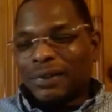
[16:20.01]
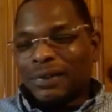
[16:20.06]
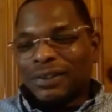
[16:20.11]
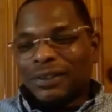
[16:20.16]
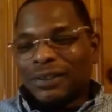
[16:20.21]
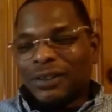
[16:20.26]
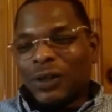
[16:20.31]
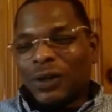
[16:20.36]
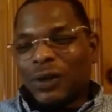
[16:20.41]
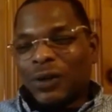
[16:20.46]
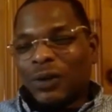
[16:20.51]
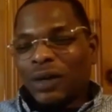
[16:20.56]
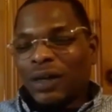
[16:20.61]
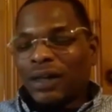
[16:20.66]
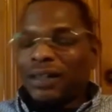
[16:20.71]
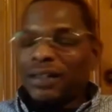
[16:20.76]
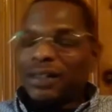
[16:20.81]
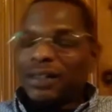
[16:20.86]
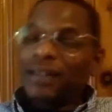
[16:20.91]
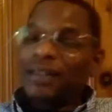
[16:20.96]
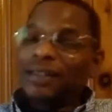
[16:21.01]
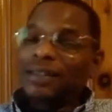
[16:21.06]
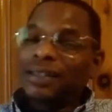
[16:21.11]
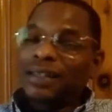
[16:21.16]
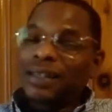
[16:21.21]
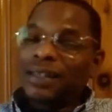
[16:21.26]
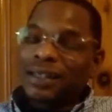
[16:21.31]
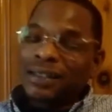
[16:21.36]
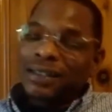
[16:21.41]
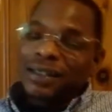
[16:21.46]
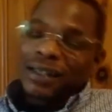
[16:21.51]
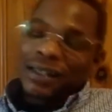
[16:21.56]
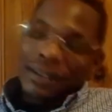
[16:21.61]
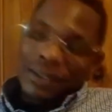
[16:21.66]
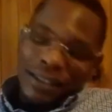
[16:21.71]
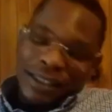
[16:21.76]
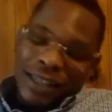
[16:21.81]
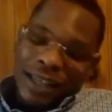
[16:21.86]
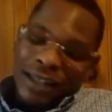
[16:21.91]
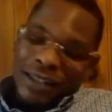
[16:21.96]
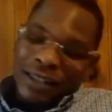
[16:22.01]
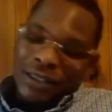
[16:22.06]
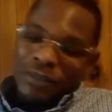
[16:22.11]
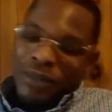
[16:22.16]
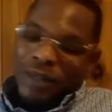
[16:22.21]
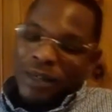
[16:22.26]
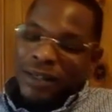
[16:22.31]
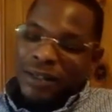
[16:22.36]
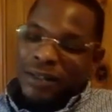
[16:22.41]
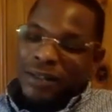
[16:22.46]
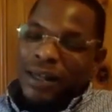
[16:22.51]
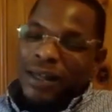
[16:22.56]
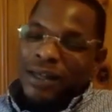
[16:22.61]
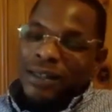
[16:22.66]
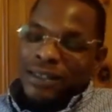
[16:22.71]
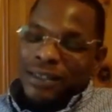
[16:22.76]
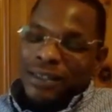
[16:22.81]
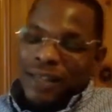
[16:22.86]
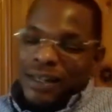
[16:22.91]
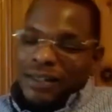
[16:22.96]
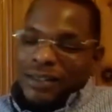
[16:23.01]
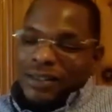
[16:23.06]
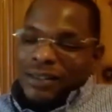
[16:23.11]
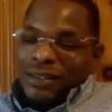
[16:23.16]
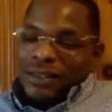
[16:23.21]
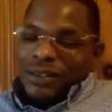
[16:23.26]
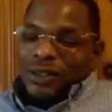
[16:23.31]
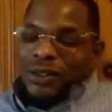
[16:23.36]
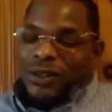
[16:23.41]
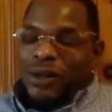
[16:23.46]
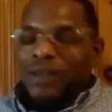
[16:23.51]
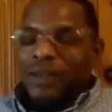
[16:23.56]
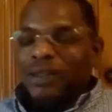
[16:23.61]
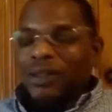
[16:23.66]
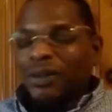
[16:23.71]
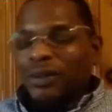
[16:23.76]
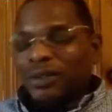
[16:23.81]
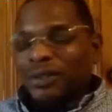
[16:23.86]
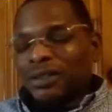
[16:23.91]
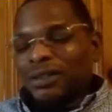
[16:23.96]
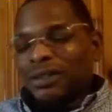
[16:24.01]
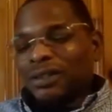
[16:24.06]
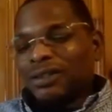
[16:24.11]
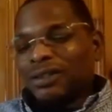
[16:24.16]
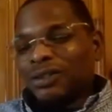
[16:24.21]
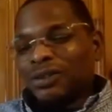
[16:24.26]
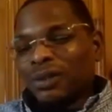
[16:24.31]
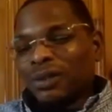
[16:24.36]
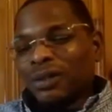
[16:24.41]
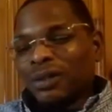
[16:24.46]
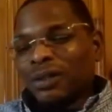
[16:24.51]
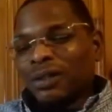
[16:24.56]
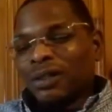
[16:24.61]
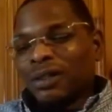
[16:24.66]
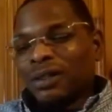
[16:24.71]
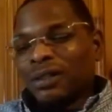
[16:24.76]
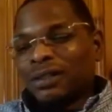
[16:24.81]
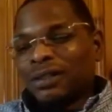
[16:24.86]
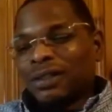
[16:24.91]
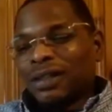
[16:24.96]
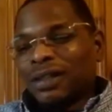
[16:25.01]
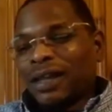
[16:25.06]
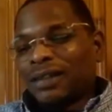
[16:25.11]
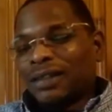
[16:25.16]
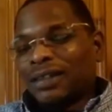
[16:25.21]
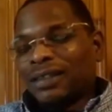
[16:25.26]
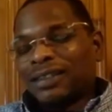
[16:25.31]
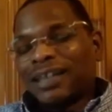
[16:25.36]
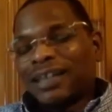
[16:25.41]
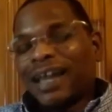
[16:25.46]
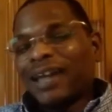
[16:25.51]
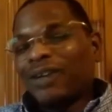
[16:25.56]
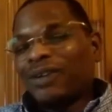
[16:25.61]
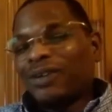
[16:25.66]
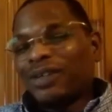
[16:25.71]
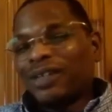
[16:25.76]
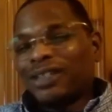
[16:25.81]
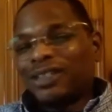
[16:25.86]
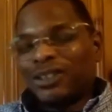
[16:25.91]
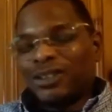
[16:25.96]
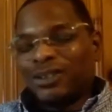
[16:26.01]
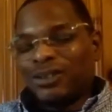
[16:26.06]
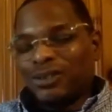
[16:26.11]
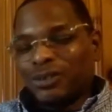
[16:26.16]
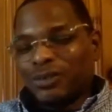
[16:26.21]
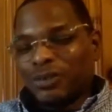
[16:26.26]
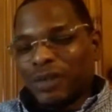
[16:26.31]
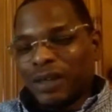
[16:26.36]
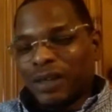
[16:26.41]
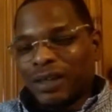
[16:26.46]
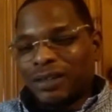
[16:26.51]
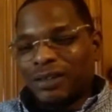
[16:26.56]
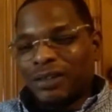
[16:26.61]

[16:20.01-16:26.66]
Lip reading: So, and another challenge, man, a lot of challenges, I noticed in Detroit is like the title issues, man.